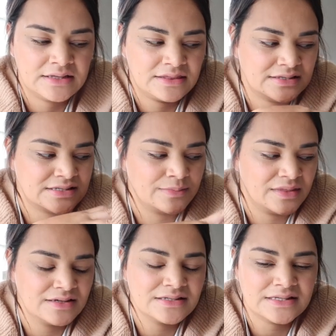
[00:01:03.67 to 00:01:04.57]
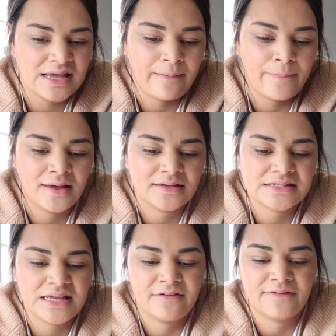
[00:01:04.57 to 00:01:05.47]
there's some things at Pack and
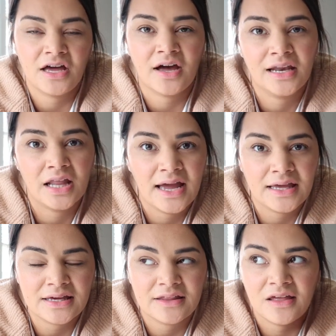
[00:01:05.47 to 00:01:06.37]
Save that I like